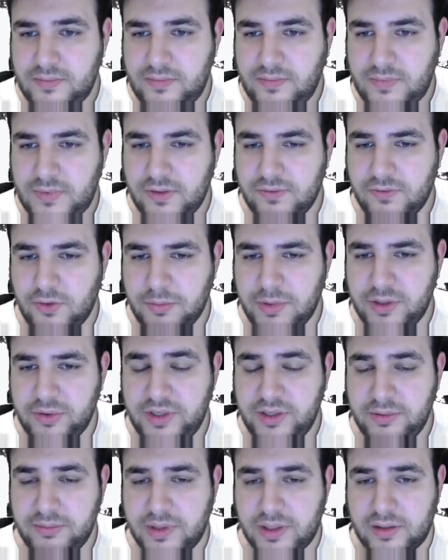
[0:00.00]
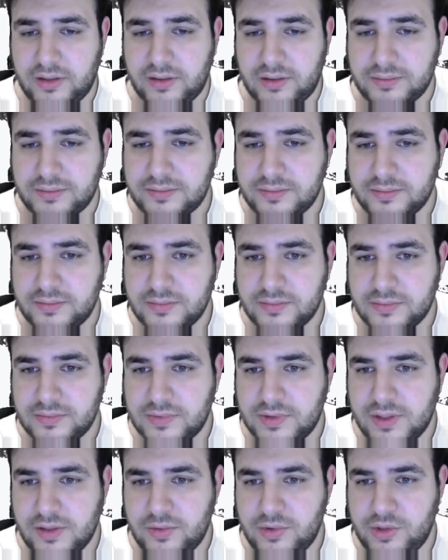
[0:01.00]
For Barrier Battle,
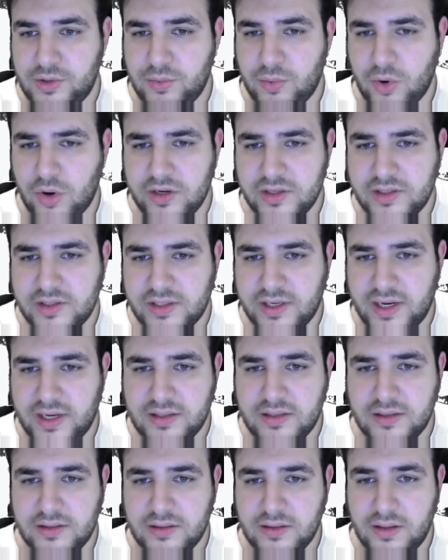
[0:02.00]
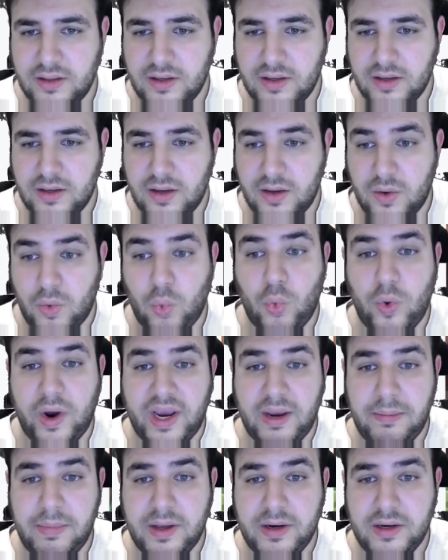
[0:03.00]
the rewards get way
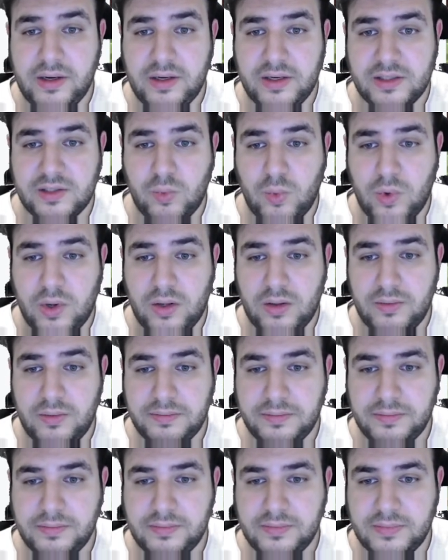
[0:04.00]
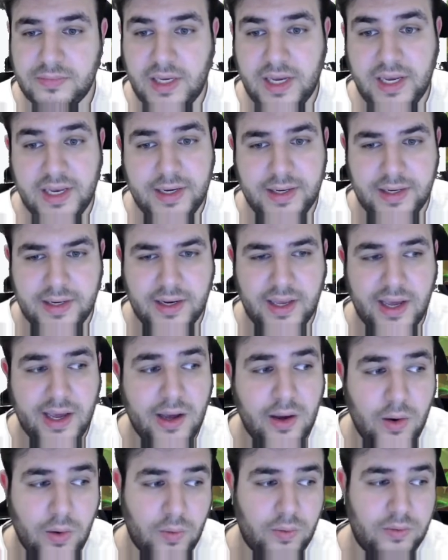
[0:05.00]
better as well. And
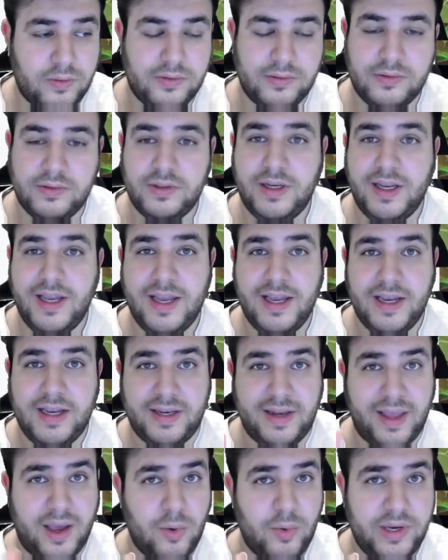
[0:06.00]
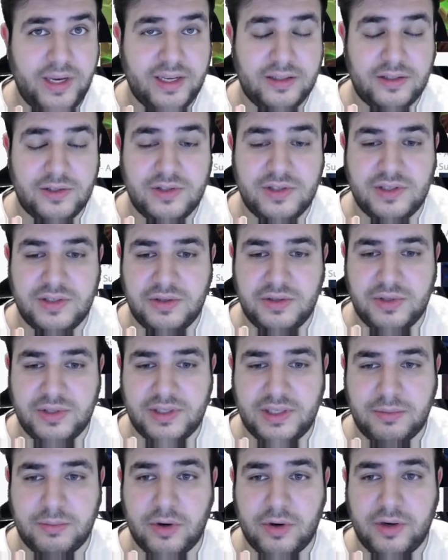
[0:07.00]
now we get to the
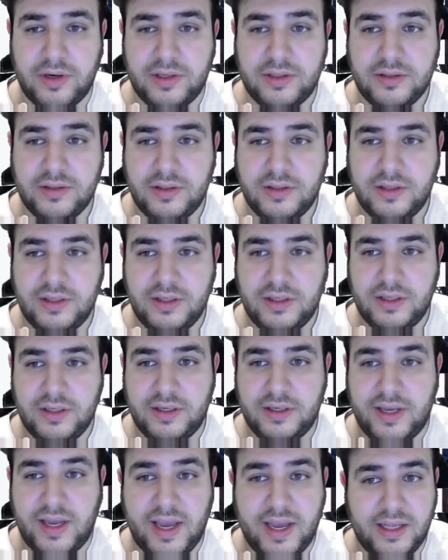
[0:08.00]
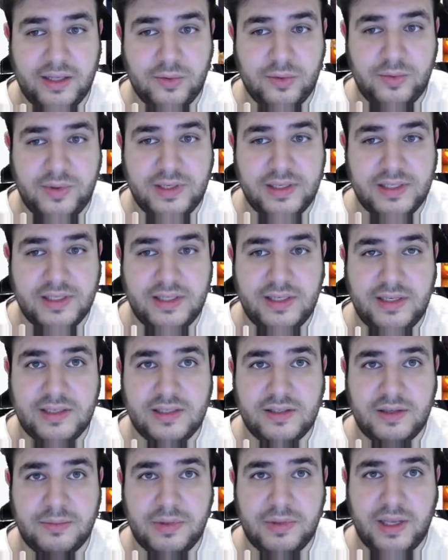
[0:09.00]
interesting part. Halloween season
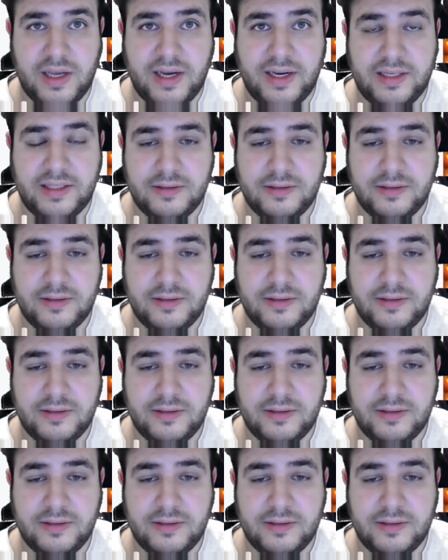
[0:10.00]
applied.